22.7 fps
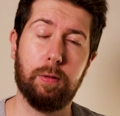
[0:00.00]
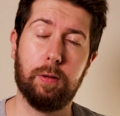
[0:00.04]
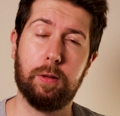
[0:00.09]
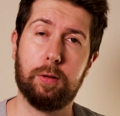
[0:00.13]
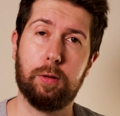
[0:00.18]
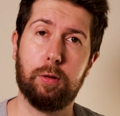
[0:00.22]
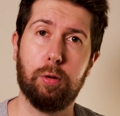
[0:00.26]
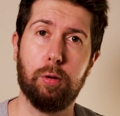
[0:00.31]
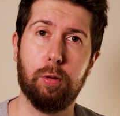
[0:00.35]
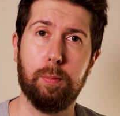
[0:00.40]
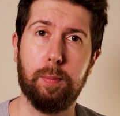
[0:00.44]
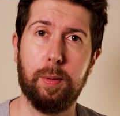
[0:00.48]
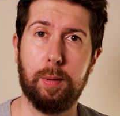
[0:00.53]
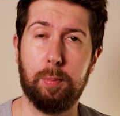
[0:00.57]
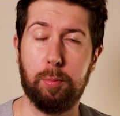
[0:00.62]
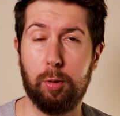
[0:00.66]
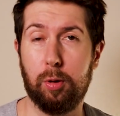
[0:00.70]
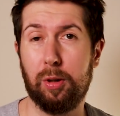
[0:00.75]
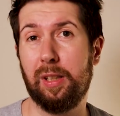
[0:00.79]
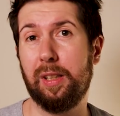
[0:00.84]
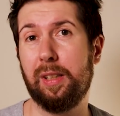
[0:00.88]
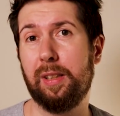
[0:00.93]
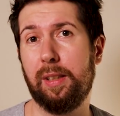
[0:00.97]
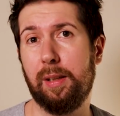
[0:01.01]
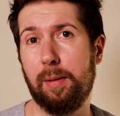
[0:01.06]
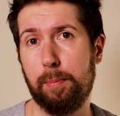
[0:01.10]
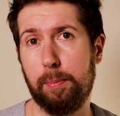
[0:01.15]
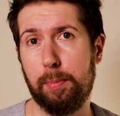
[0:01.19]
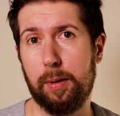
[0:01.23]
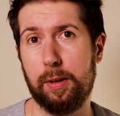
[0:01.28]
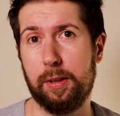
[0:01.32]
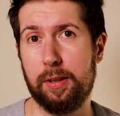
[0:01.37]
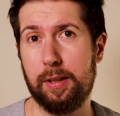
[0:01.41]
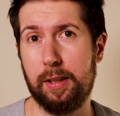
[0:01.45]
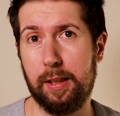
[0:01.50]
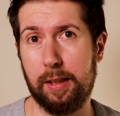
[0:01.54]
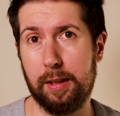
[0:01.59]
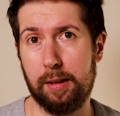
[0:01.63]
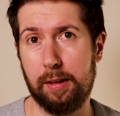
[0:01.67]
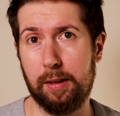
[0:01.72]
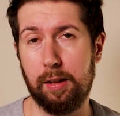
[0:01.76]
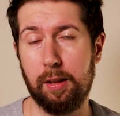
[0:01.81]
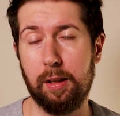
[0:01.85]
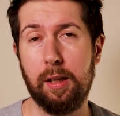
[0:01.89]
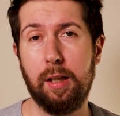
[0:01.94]
of October, more than
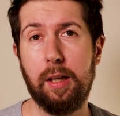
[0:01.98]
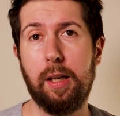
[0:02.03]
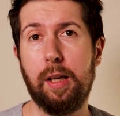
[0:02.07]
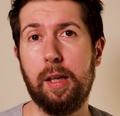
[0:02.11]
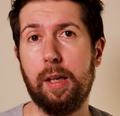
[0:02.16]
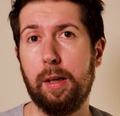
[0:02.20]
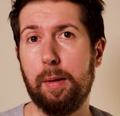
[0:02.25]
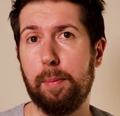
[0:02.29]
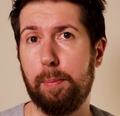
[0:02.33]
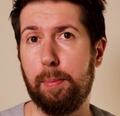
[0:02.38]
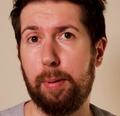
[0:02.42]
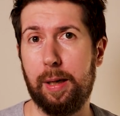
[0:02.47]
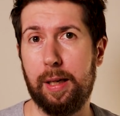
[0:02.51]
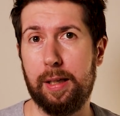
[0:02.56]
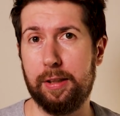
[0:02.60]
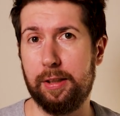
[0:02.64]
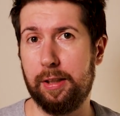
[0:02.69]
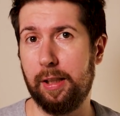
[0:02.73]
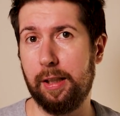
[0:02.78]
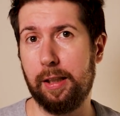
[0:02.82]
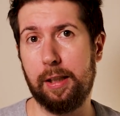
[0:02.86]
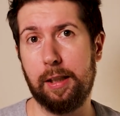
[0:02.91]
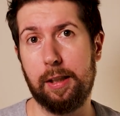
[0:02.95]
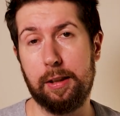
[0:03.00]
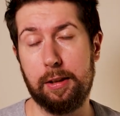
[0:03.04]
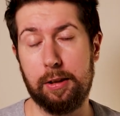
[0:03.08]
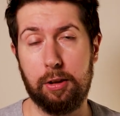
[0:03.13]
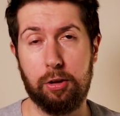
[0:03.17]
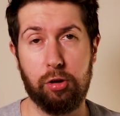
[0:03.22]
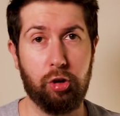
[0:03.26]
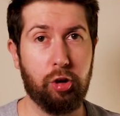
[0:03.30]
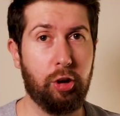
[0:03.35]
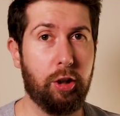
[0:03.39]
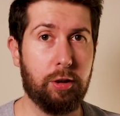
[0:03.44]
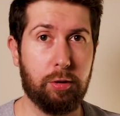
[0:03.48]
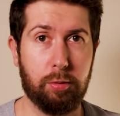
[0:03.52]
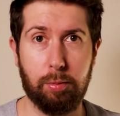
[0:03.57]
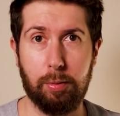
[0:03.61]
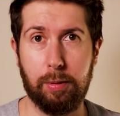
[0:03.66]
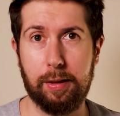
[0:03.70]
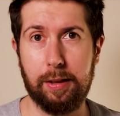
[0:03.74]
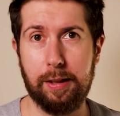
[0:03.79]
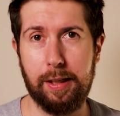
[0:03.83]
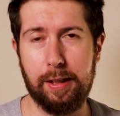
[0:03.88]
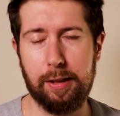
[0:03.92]
10% price increase in just
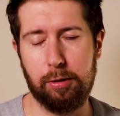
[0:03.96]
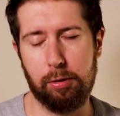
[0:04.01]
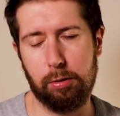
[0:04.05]
one day.